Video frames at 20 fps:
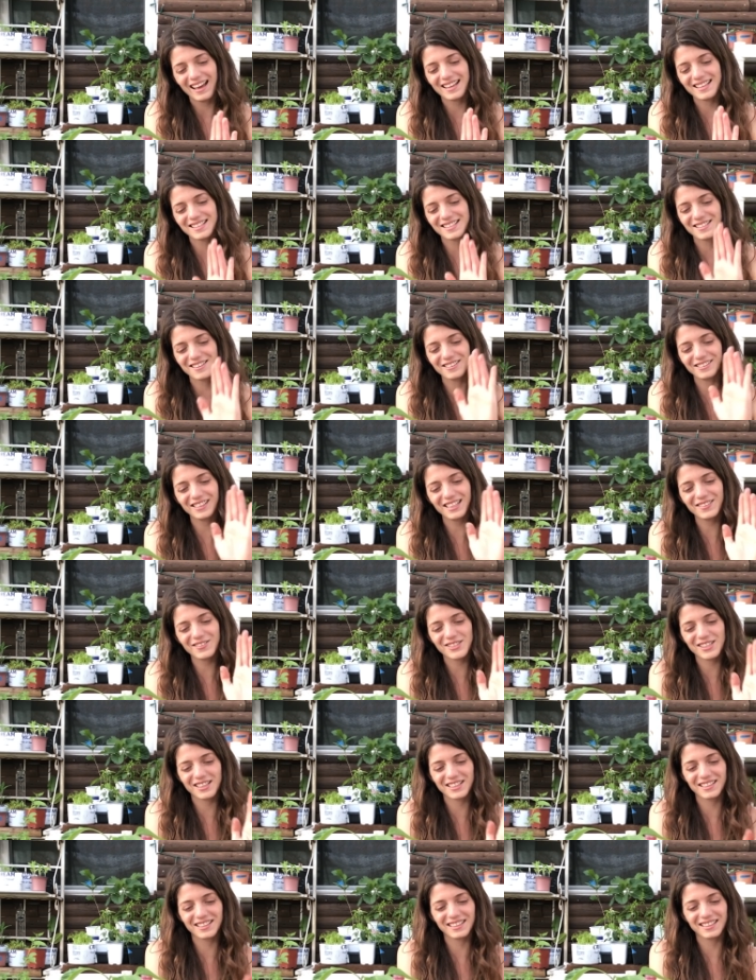has no leaves
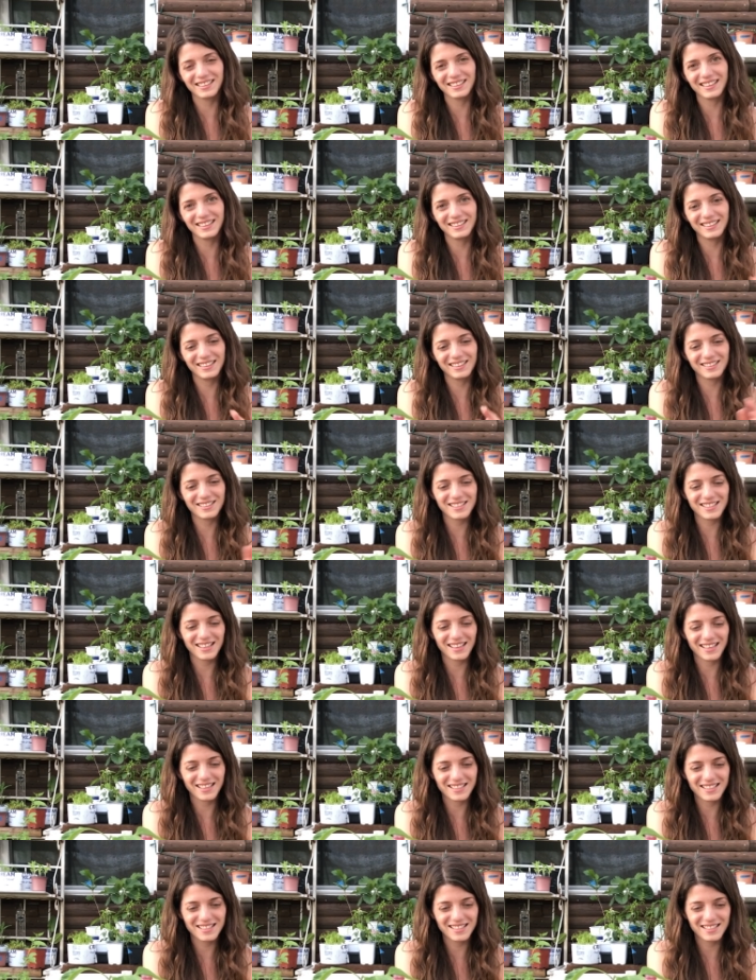on it, and the other
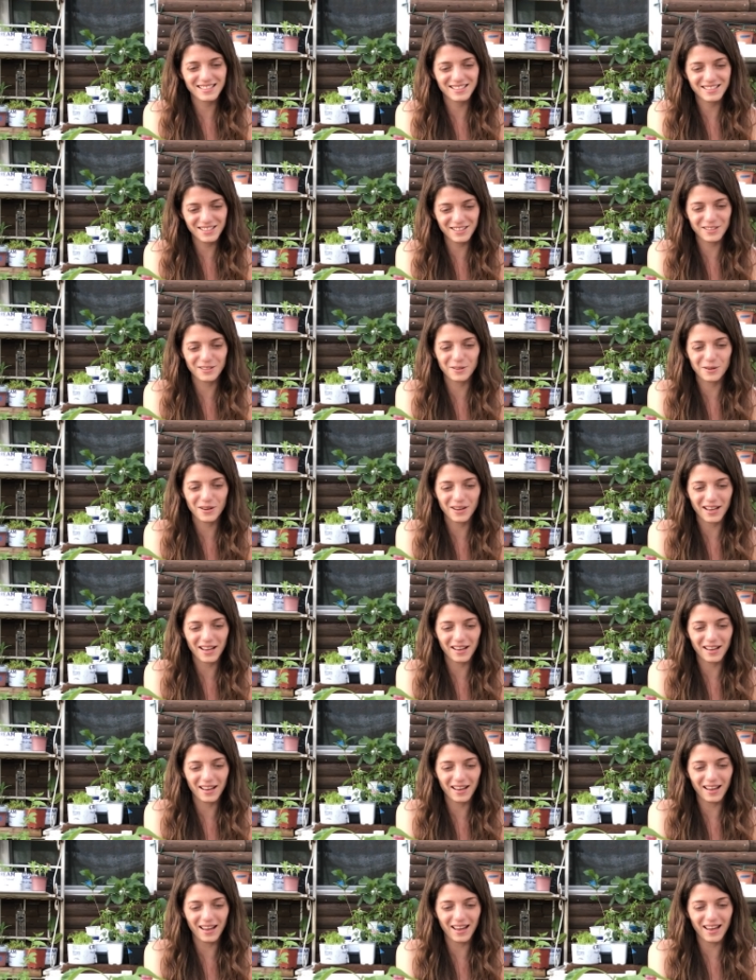sides do.
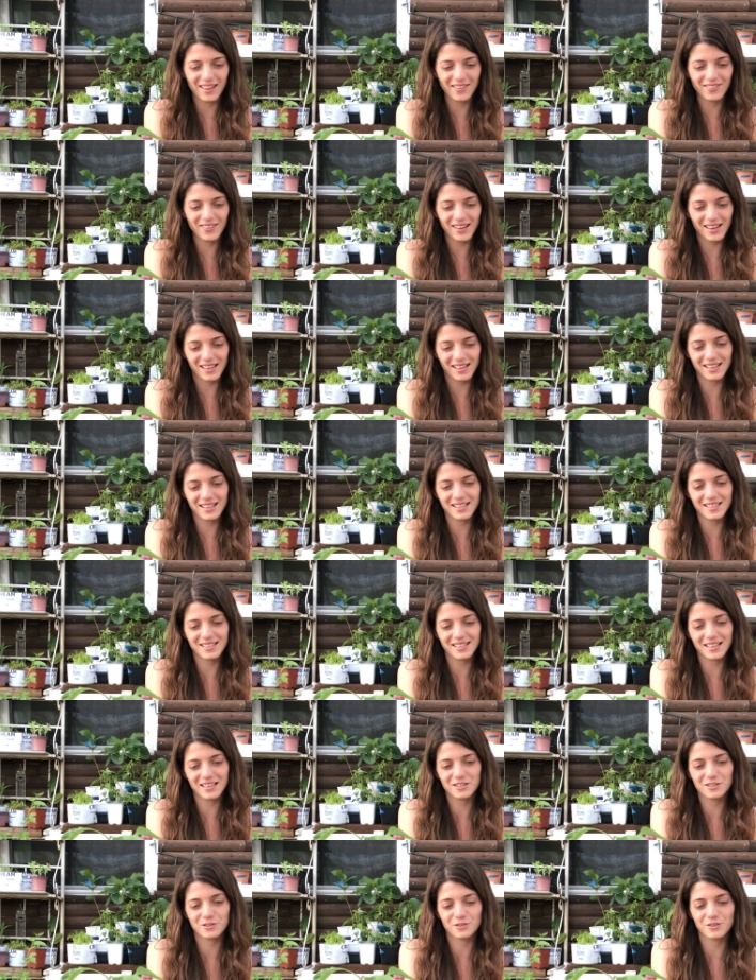And that is
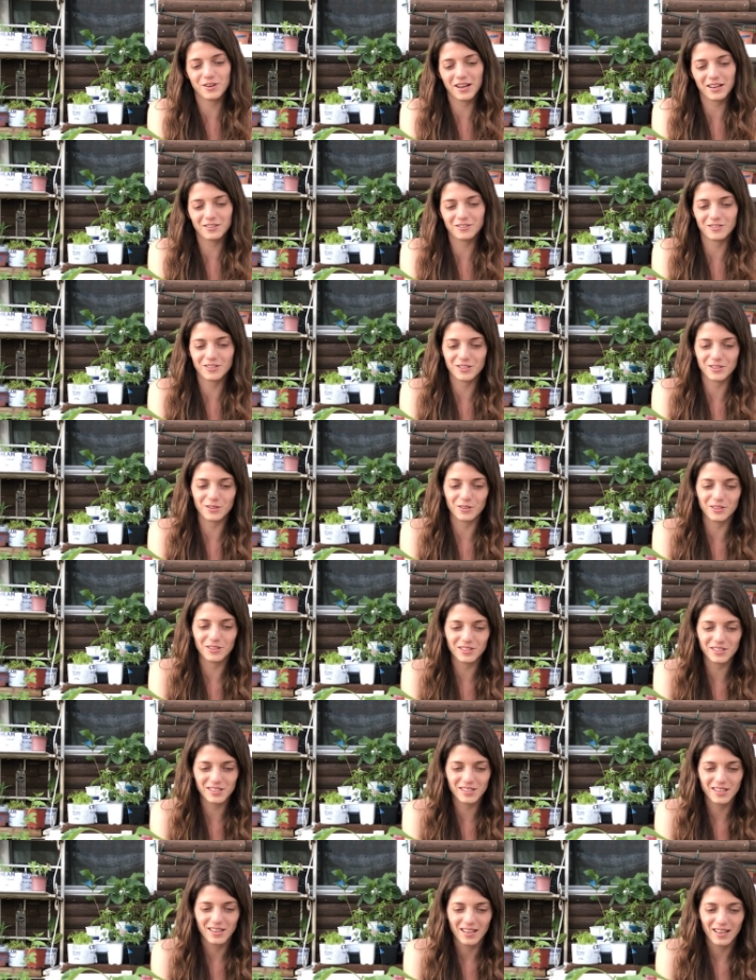a direct
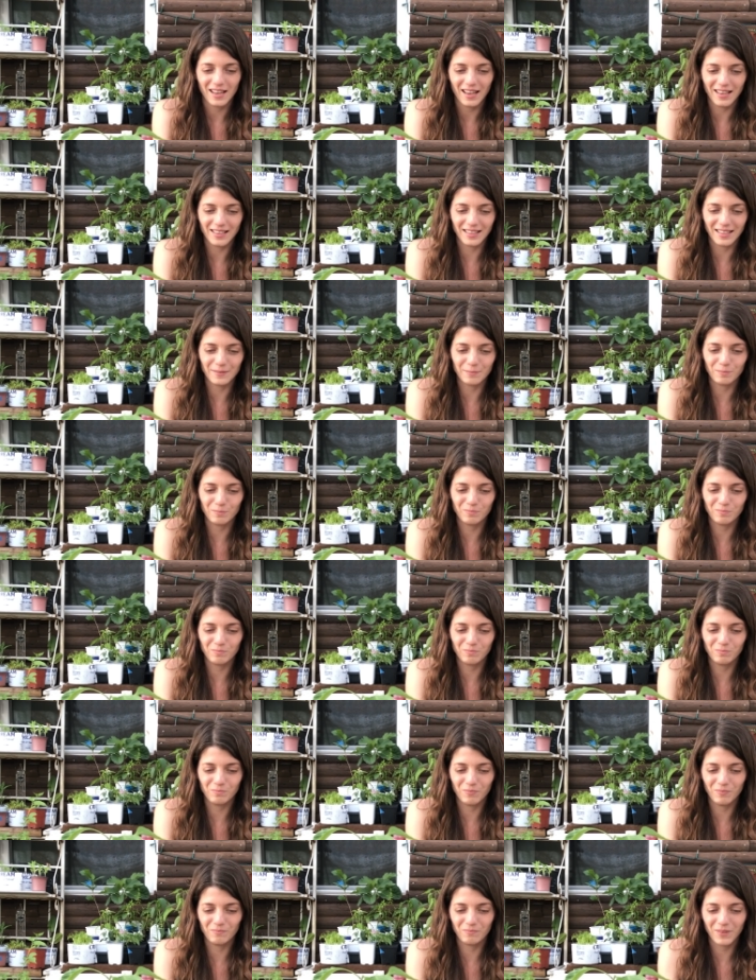result, and I
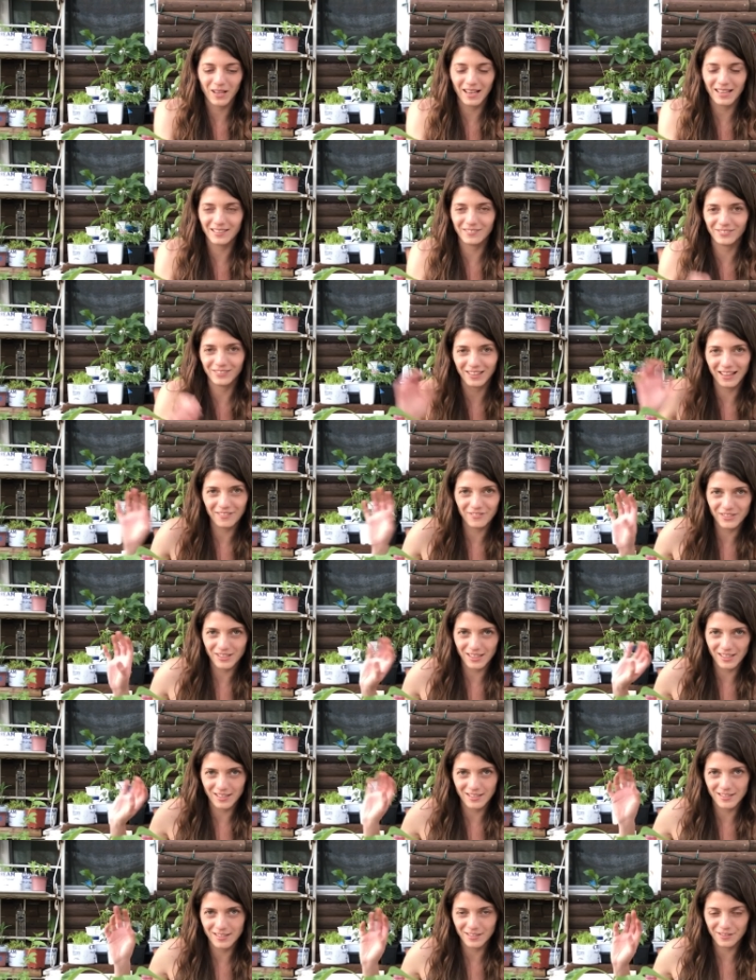kind of left
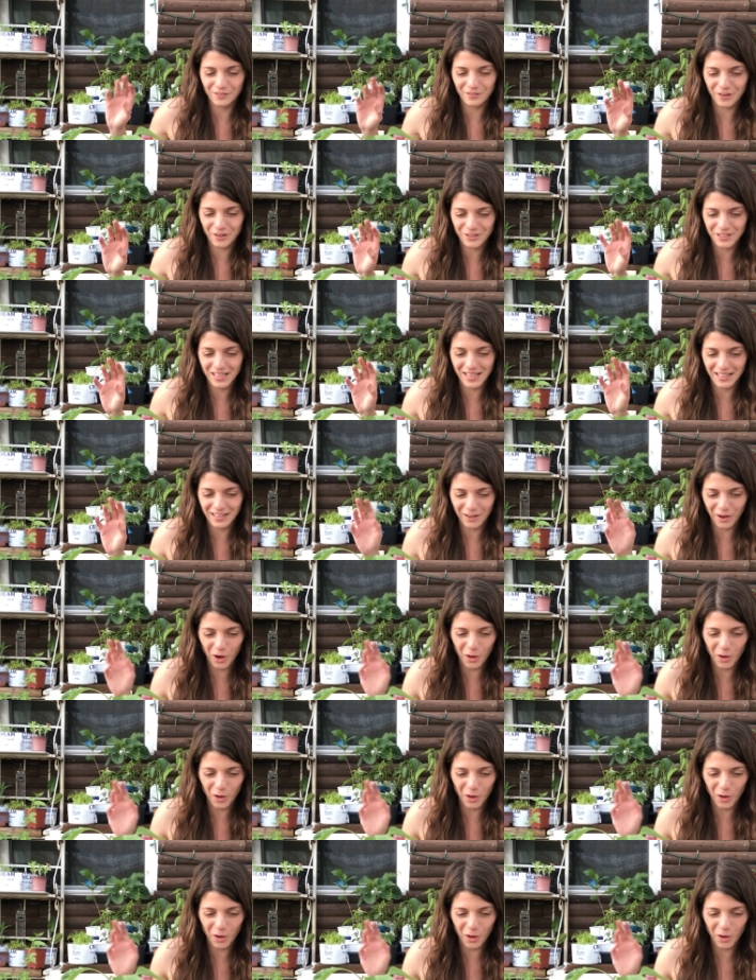it and didn't rotate it,